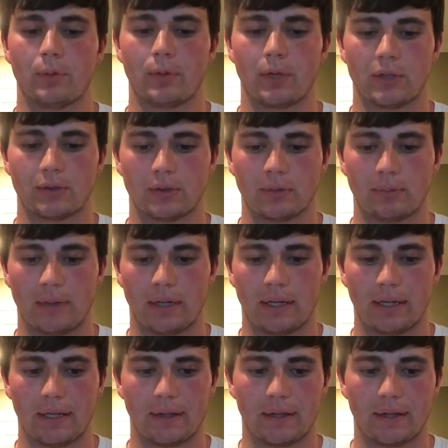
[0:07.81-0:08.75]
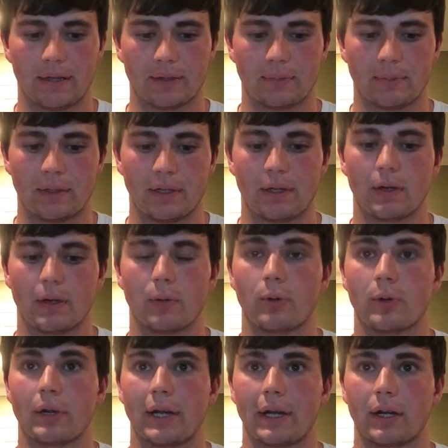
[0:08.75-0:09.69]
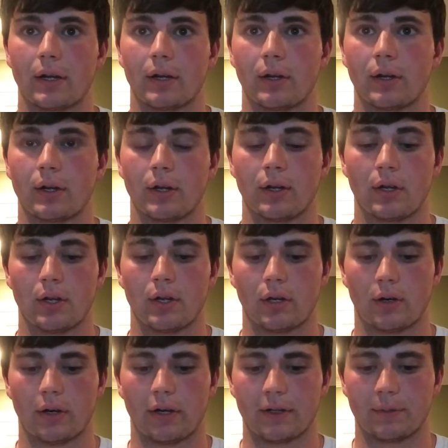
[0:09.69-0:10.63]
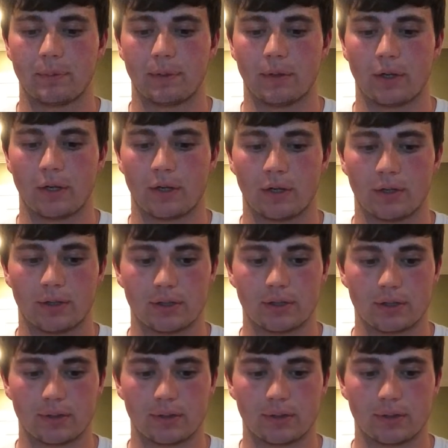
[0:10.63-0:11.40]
know somebody that has been in a wreck or has been hurt?